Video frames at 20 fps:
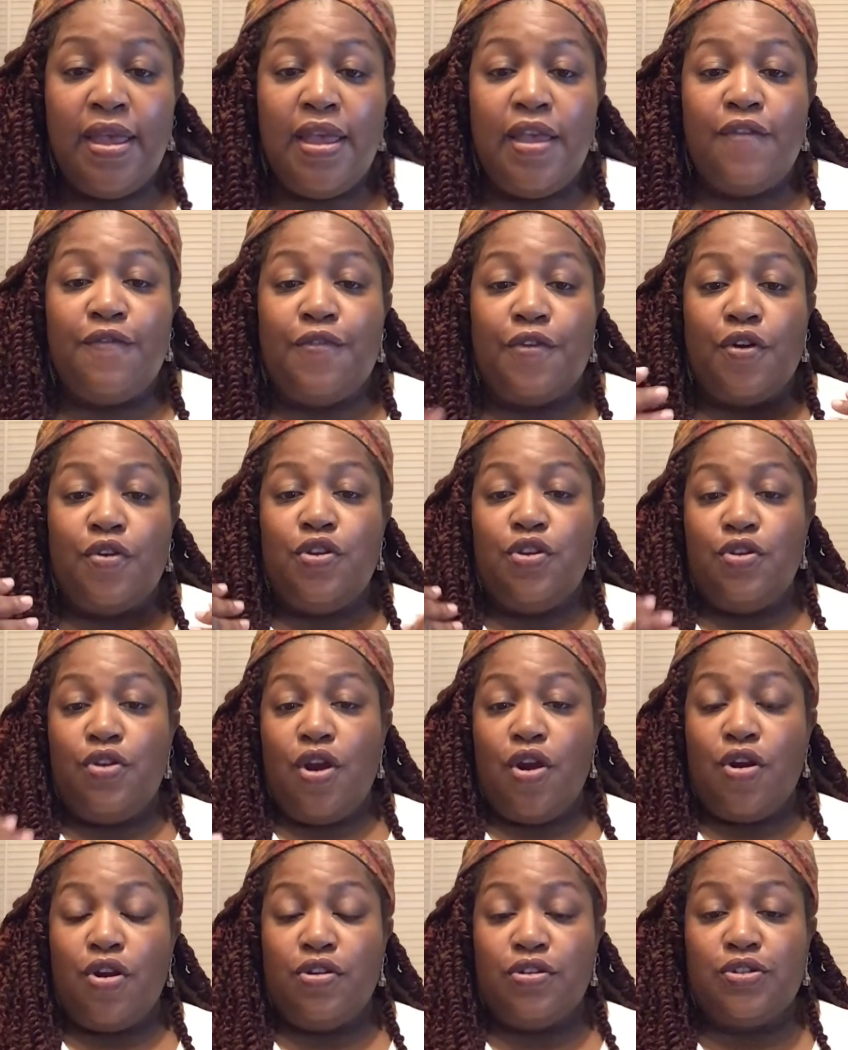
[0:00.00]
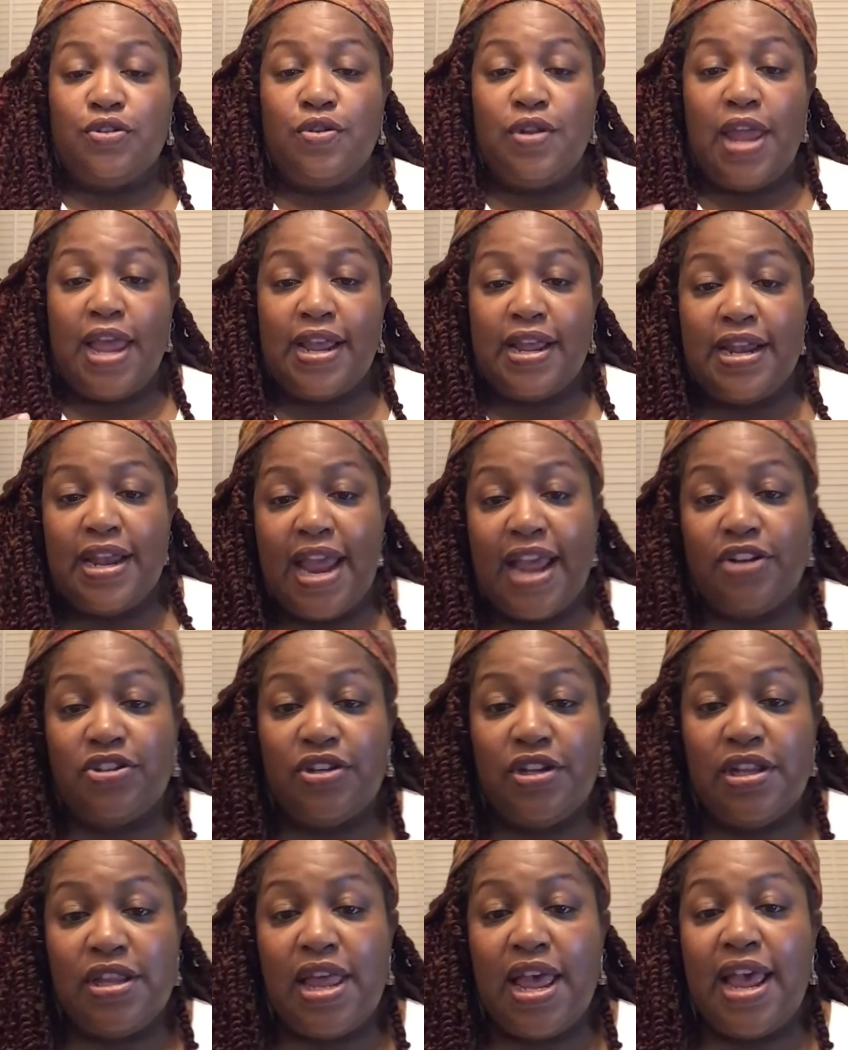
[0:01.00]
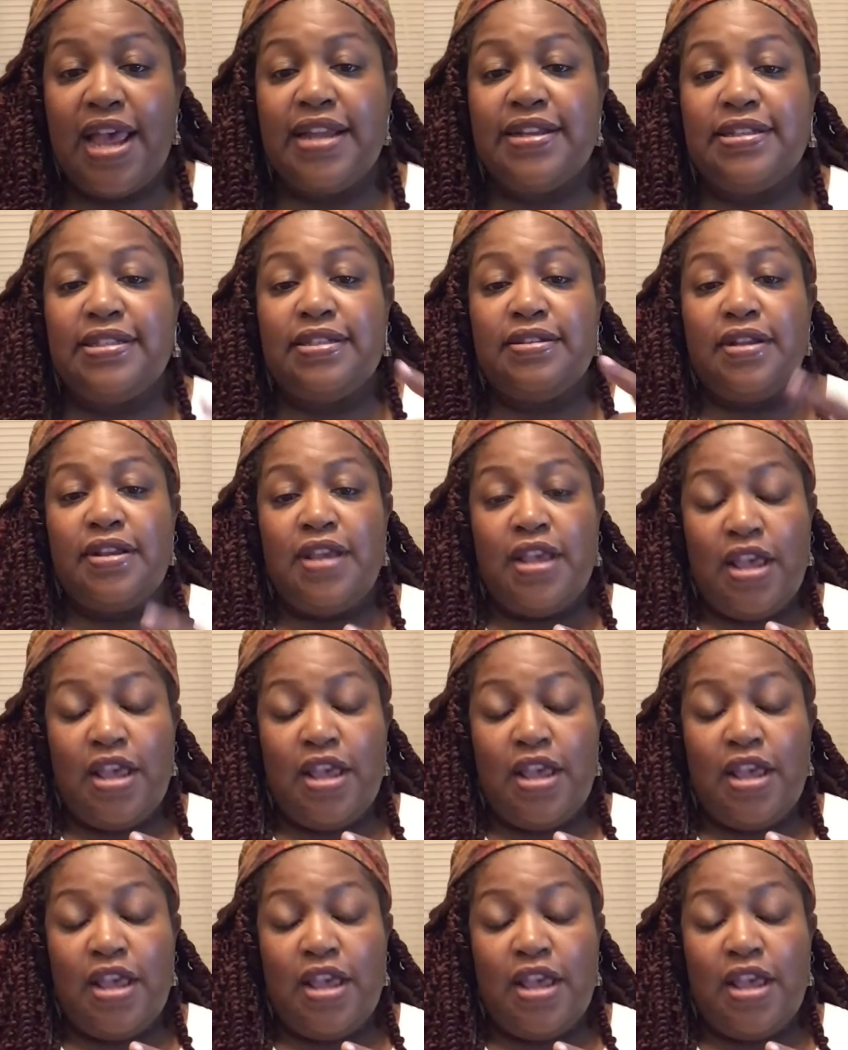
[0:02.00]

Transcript: for you girls who like a natural lines,